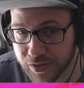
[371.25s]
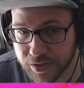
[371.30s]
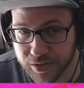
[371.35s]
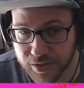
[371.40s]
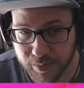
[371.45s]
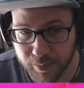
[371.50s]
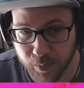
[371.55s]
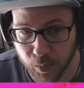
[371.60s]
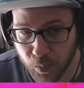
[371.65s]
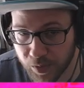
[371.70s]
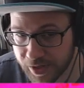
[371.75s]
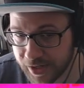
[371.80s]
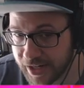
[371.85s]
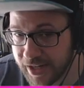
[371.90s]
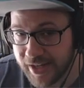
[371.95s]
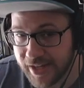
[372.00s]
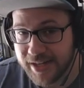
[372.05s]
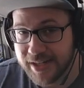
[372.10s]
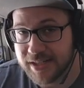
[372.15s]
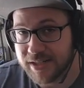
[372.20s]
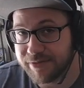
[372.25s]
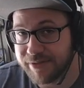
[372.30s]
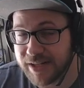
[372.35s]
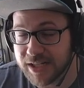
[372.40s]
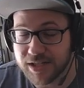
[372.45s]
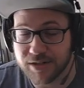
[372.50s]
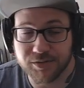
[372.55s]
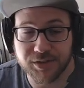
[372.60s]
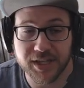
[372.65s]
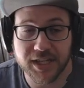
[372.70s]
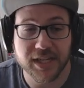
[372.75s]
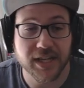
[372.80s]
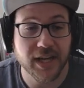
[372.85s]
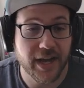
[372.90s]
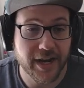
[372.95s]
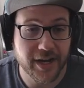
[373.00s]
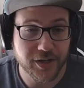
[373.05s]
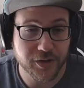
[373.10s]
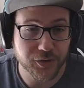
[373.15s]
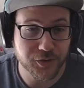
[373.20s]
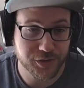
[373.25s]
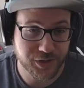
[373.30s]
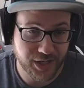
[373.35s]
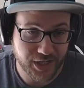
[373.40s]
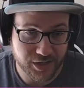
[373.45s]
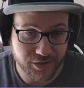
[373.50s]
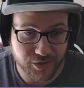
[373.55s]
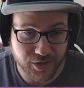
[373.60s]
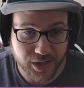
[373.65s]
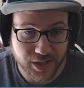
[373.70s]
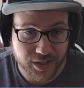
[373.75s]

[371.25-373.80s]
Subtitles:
Number 1, defensively, I understand